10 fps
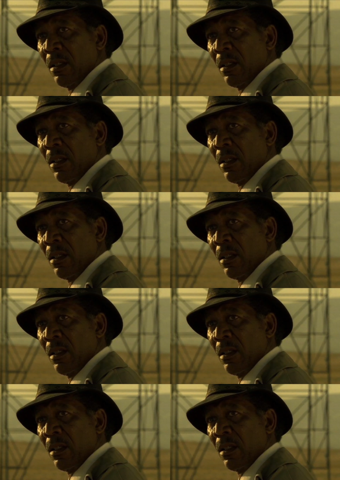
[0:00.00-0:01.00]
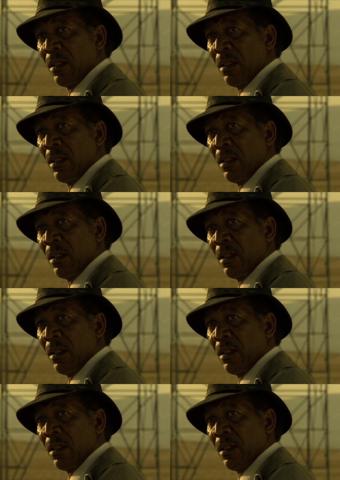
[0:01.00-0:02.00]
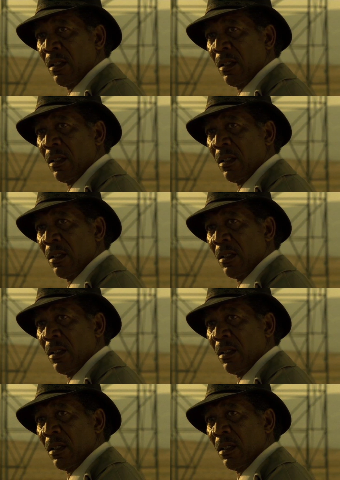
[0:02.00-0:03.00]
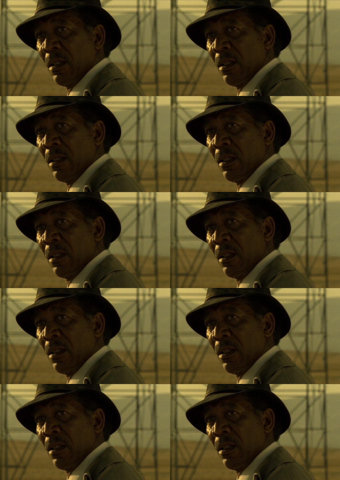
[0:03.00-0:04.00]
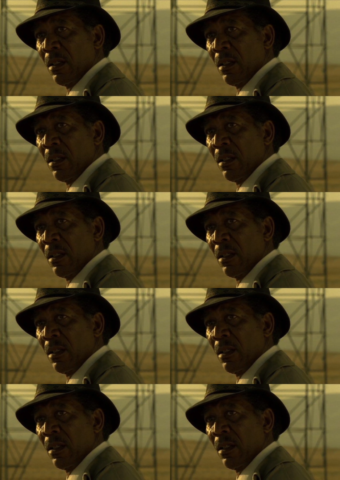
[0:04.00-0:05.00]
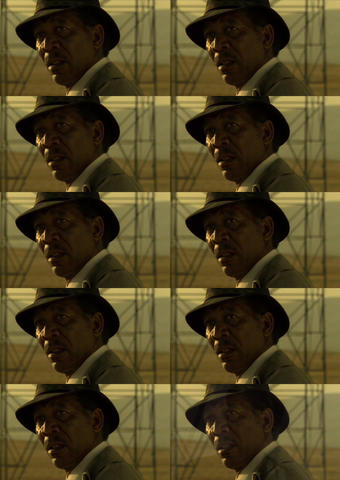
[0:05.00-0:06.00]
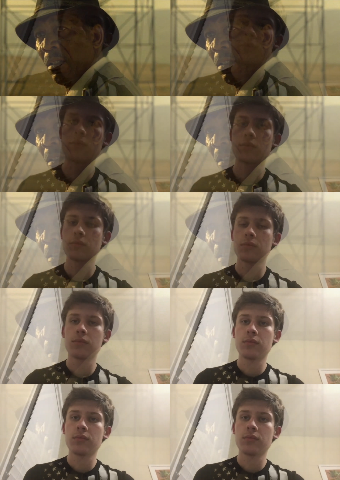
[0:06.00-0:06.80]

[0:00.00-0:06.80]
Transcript: (no one is talking)